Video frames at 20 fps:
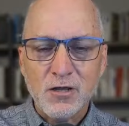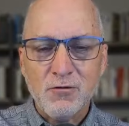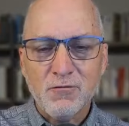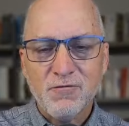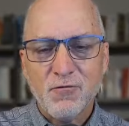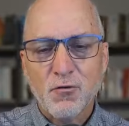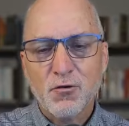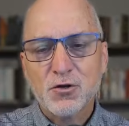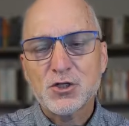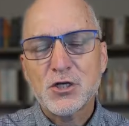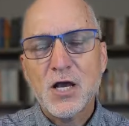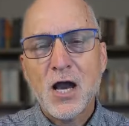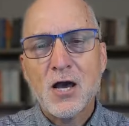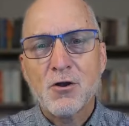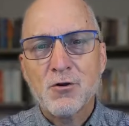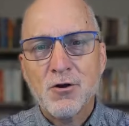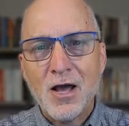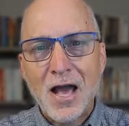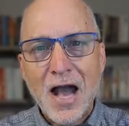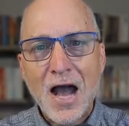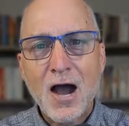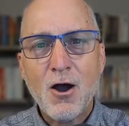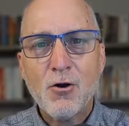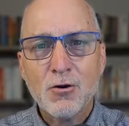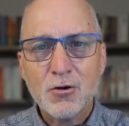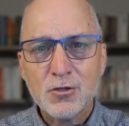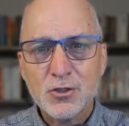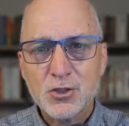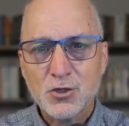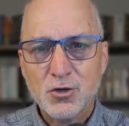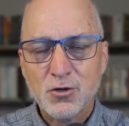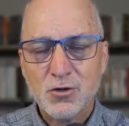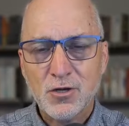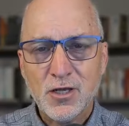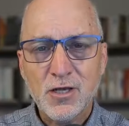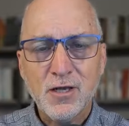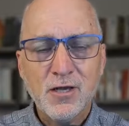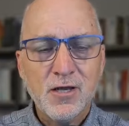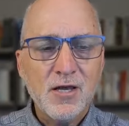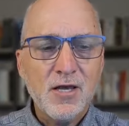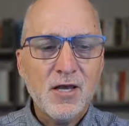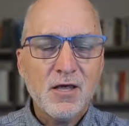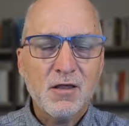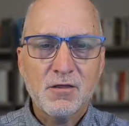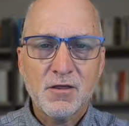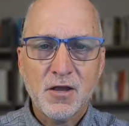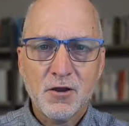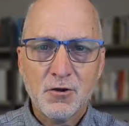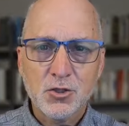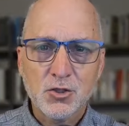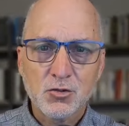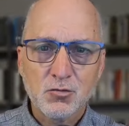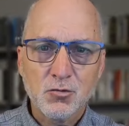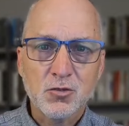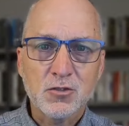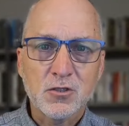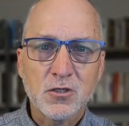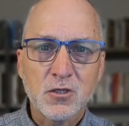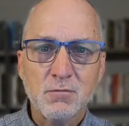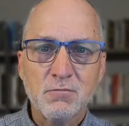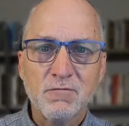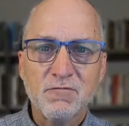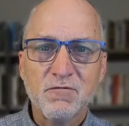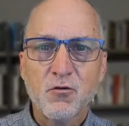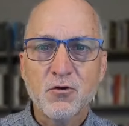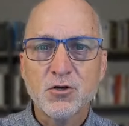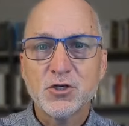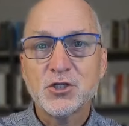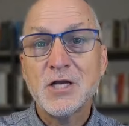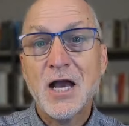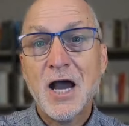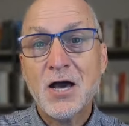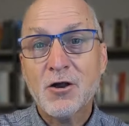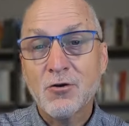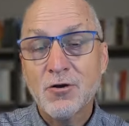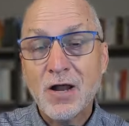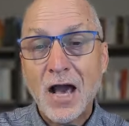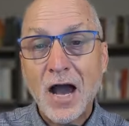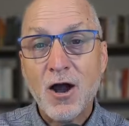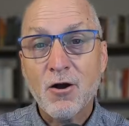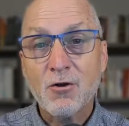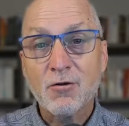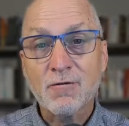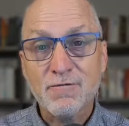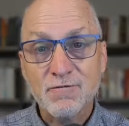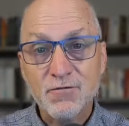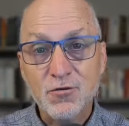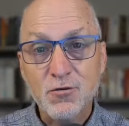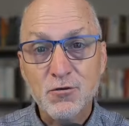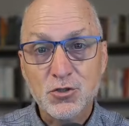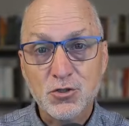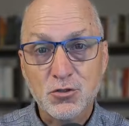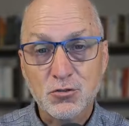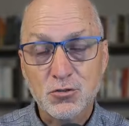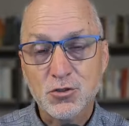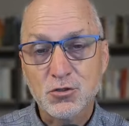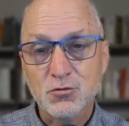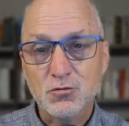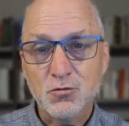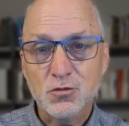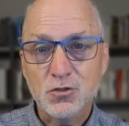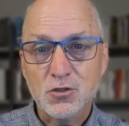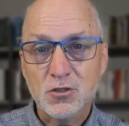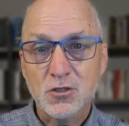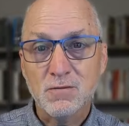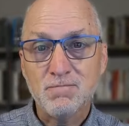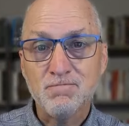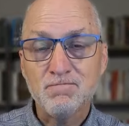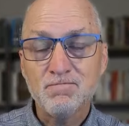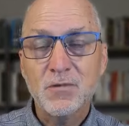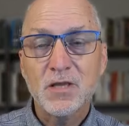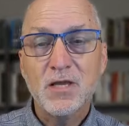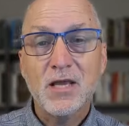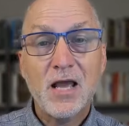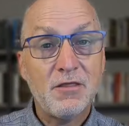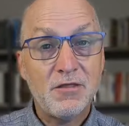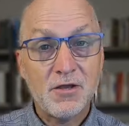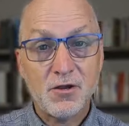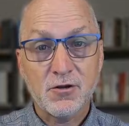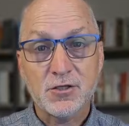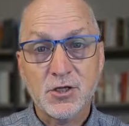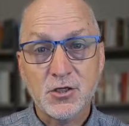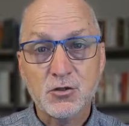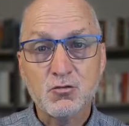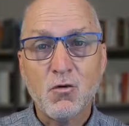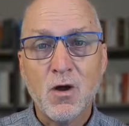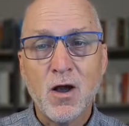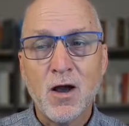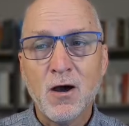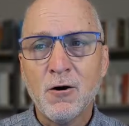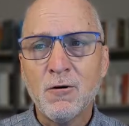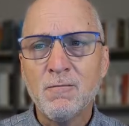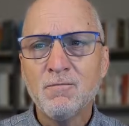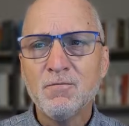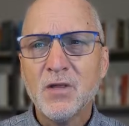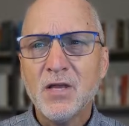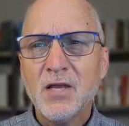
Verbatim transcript: foreshadowed our journey. Their Jerusalem foreshadowed our future Jerusalem and theirs as well.